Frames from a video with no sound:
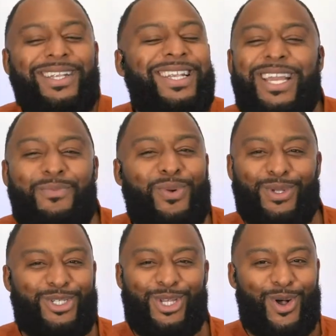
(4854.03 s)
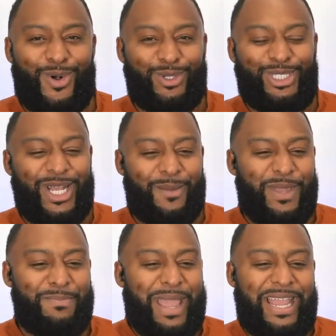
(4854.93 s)
The liberal soul
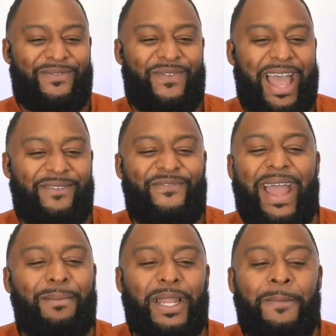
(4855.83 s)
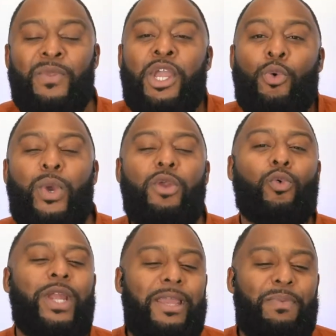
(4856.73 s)
shall be made fat. Family, we
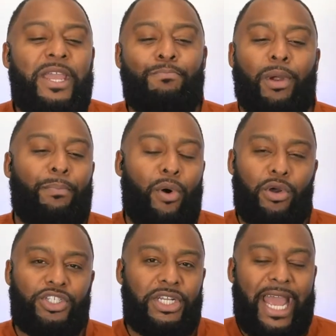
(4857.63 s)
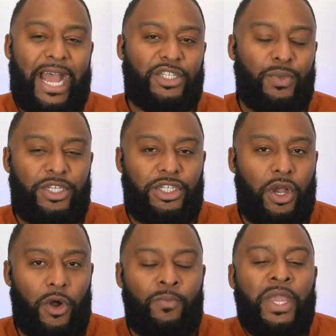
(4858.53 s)
reap in proportion as we
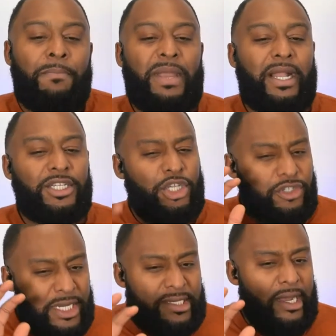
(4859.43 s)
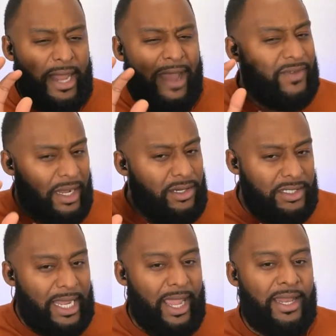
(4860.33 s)
sow, because you just have to
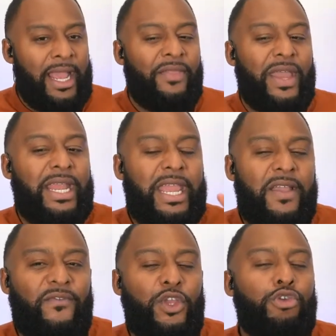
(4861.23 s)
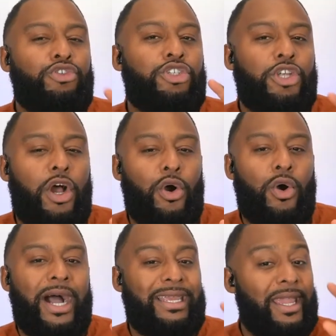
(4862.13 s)
understand that if you
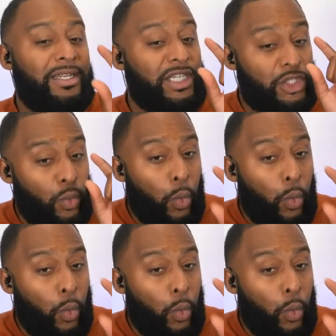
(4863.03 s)
sow, again, just